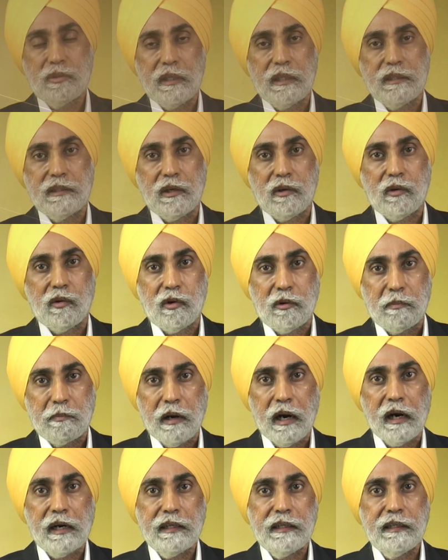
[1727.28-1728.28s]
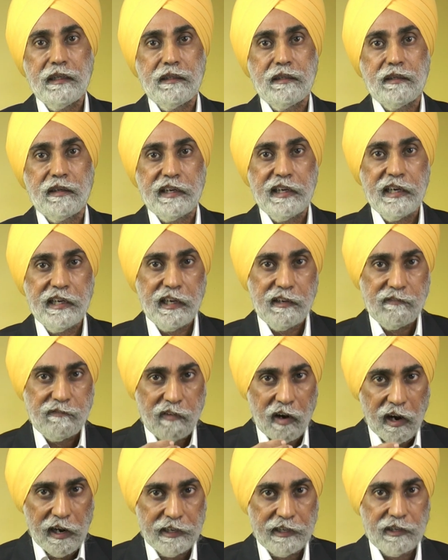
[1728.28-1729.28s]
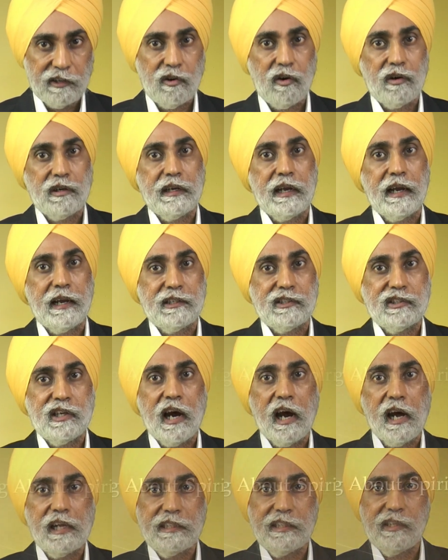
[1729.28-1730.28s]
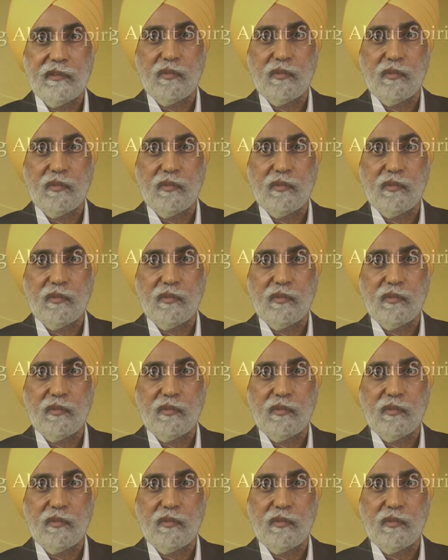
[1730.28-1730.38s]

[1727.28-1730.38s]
in the Gurbani redefined context are the